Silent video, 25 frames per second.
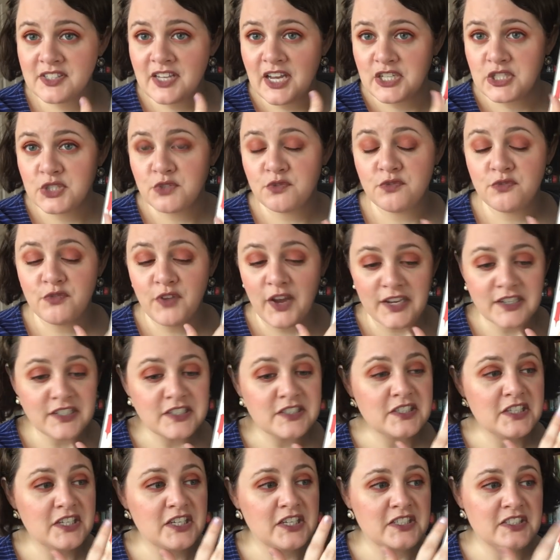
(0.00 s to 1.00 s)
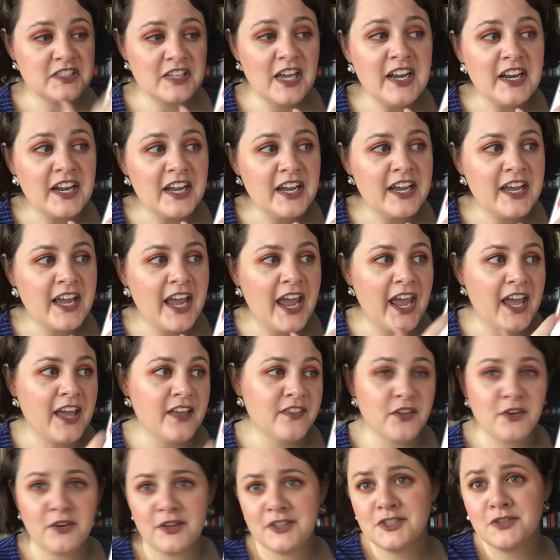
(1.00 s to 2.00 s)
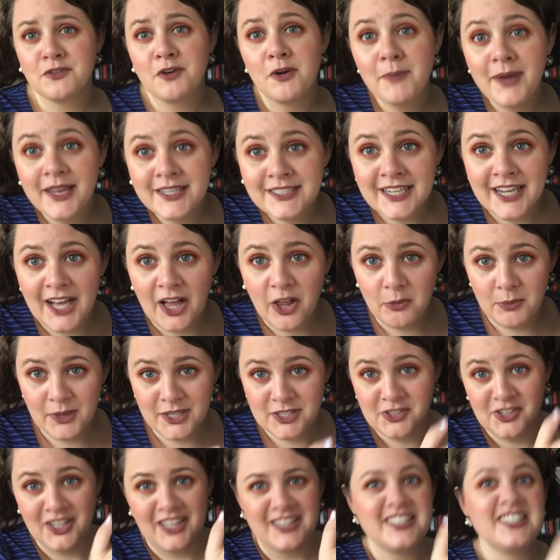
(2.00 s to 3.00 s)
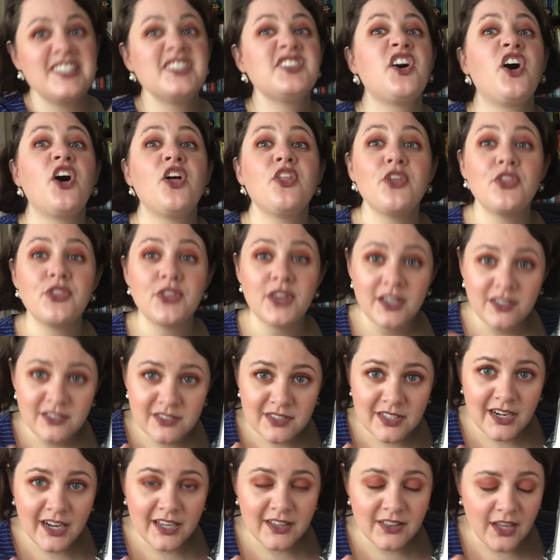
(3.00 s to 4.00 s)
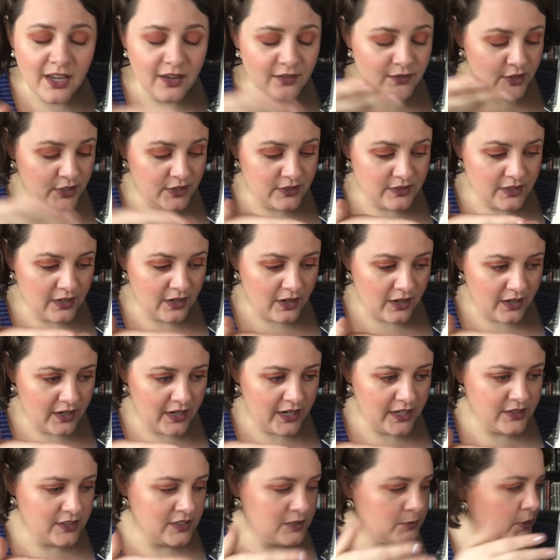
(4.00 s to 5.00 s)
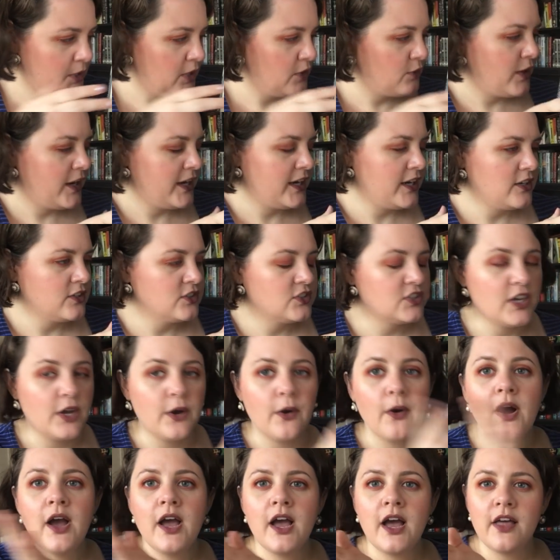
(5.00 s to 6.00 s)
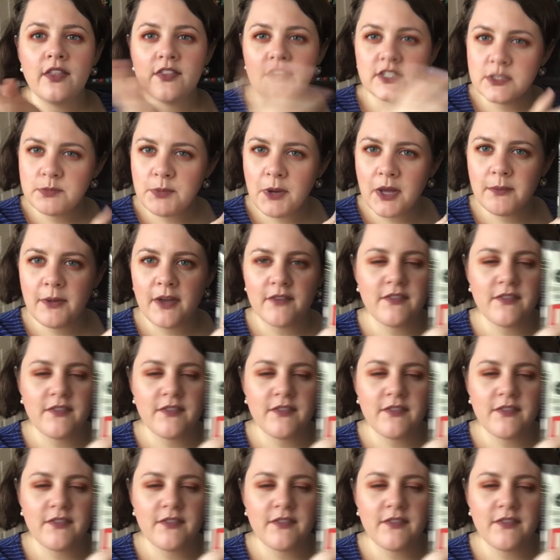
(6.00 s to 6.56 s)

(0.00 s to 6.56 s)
slash fantasy setting and there is a romantic element so like this is all the things that i love is are in this book right here so this is probably